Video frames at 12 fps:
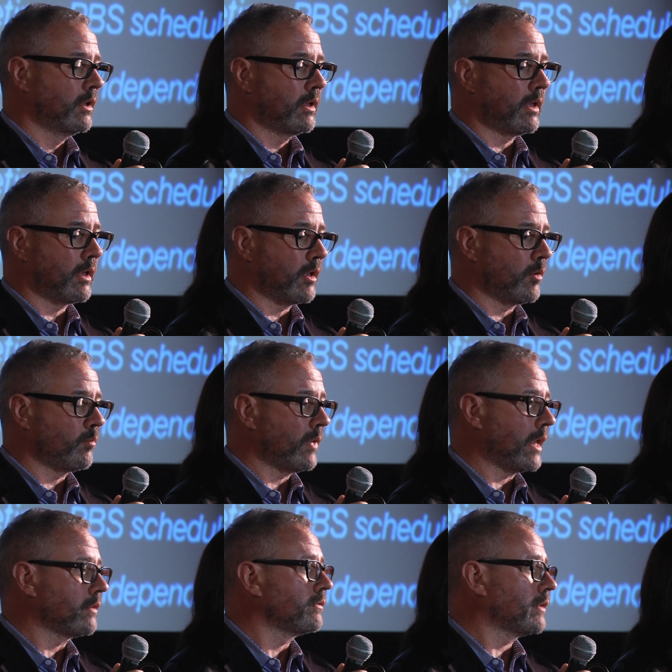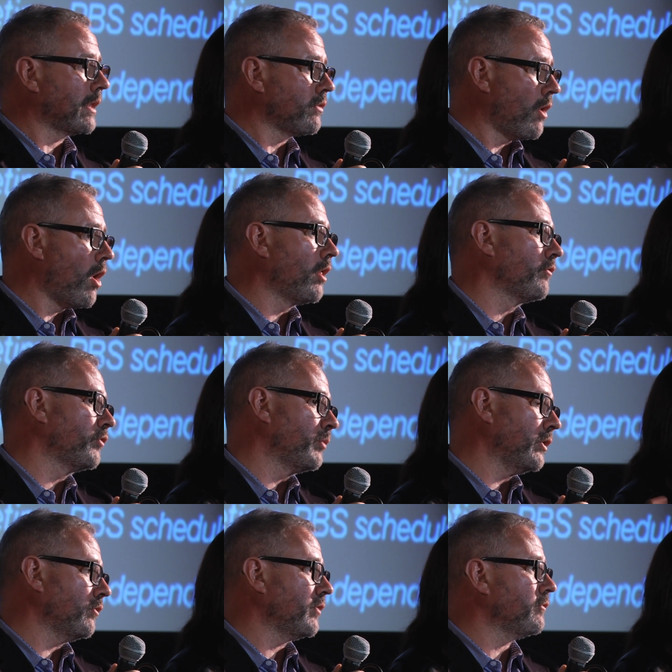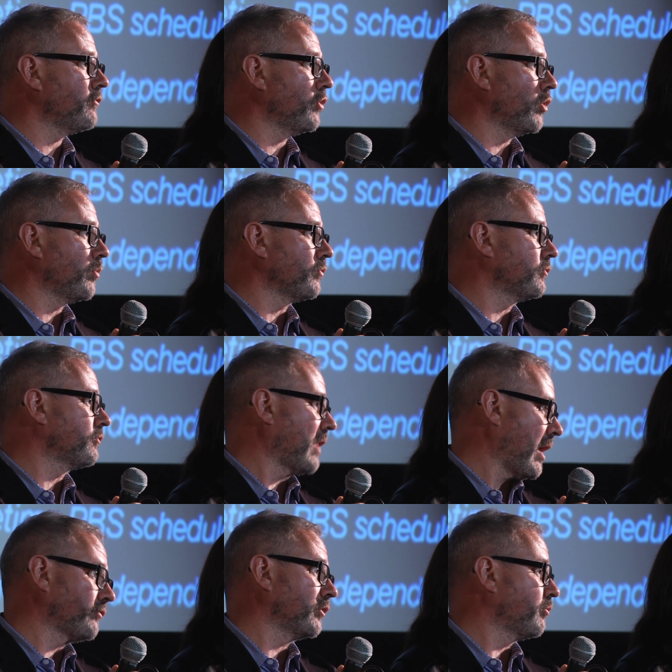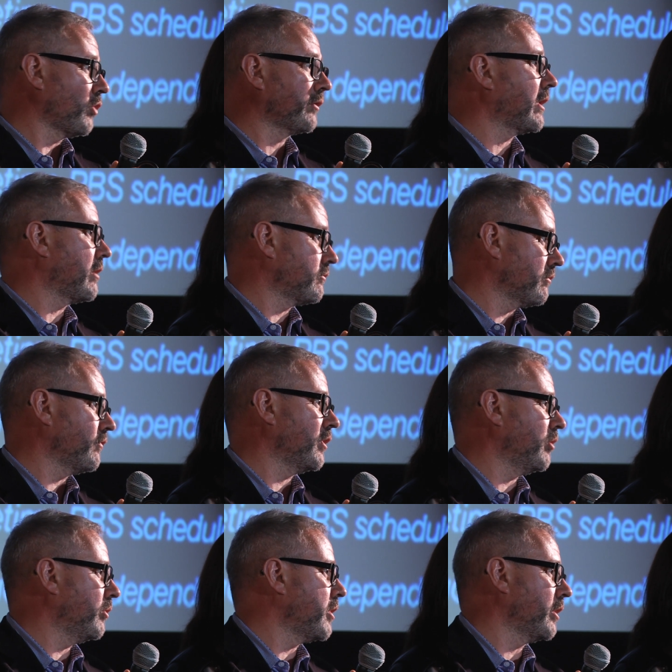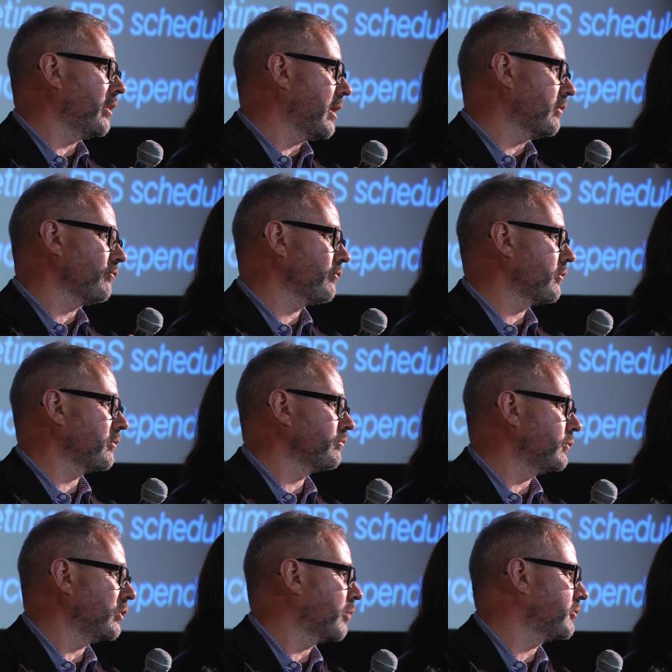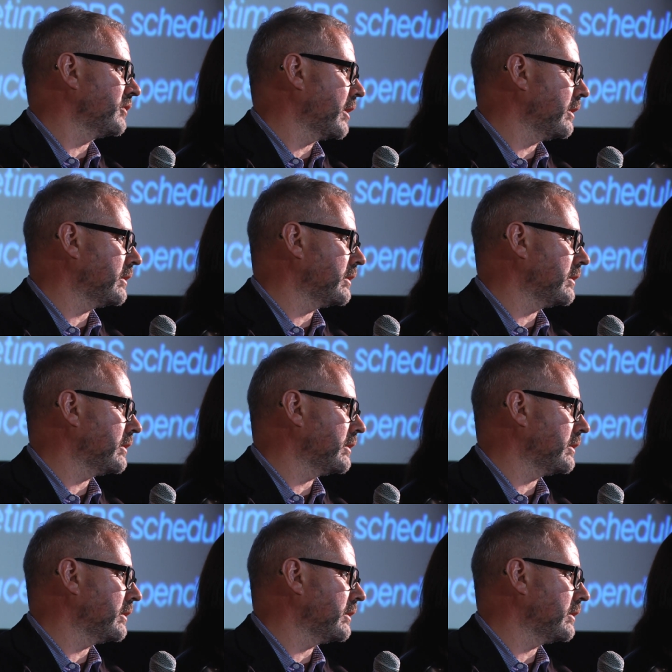Um, and, and all of the POV films after the broadcast are available online for you know, up to 90